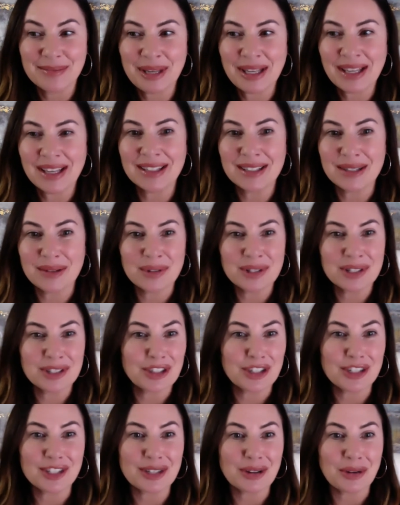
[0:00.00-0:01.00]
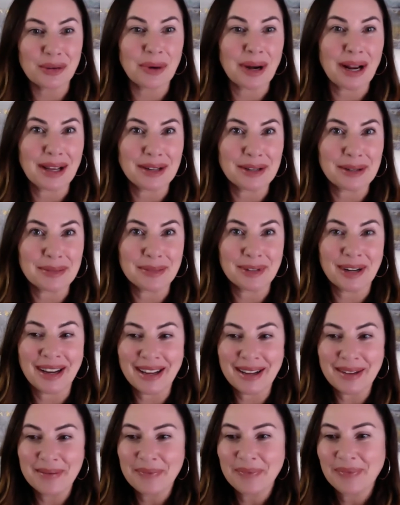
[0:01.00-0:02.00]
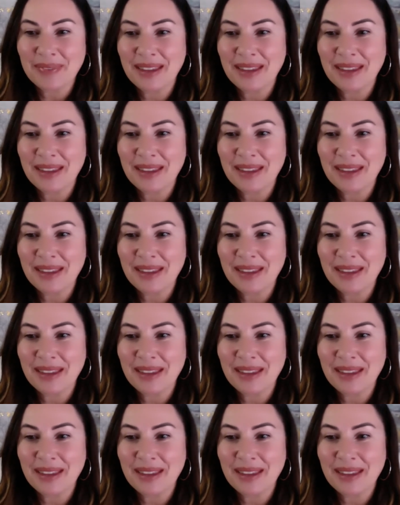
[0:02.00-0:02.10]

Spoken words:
because it was just so random, right?